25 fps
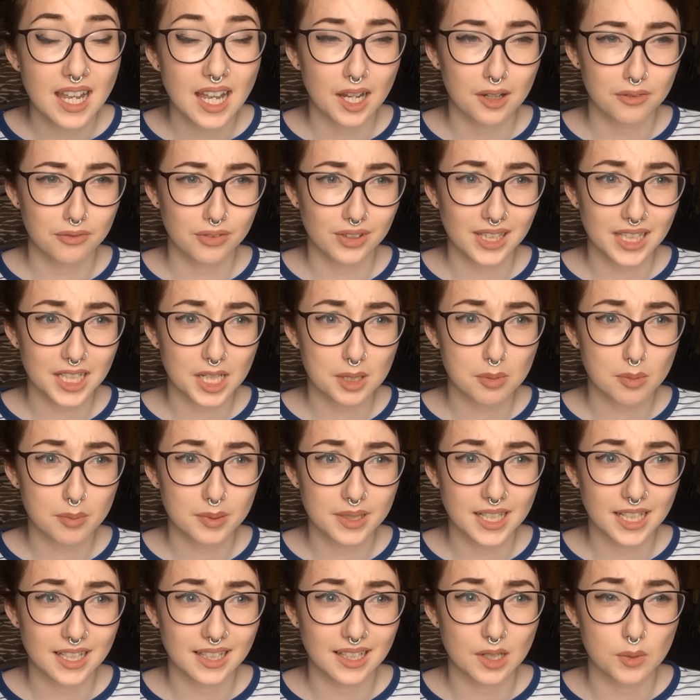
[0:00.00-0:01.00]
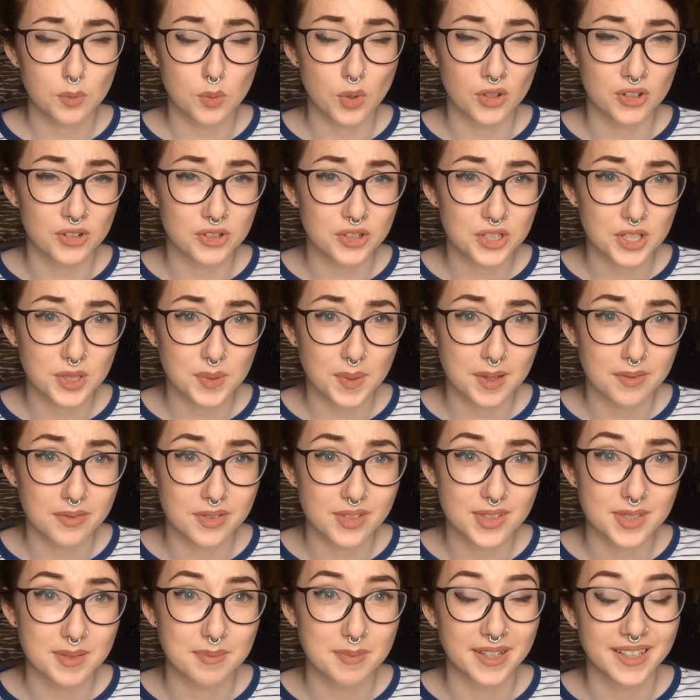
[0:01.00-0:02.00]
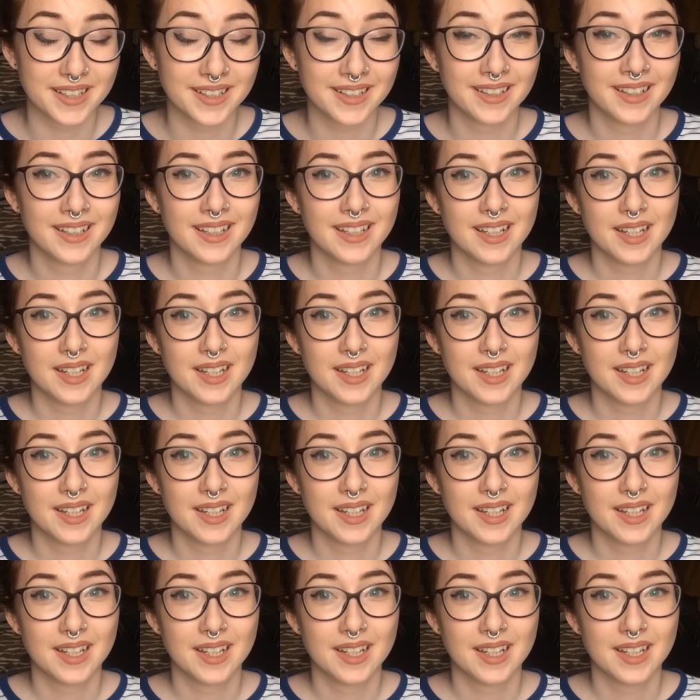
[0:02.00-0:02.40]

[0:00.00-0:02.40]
I feel like I'll probably get like one or two over summer,